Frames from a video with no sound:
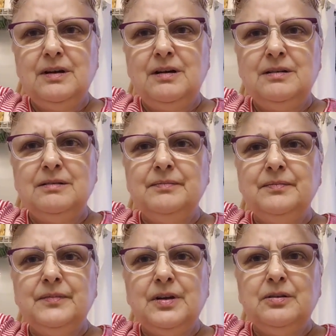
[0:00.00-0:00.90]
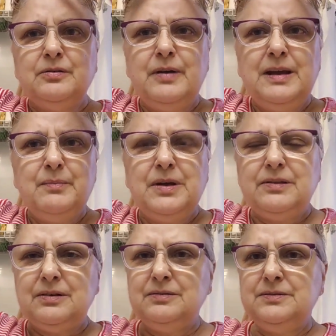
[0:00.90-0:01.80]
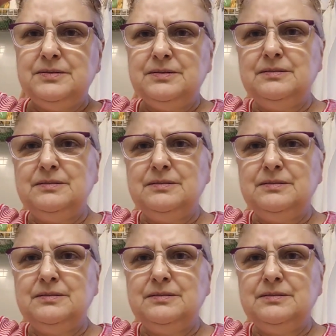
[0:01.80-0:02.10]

Uh, her grandmother's,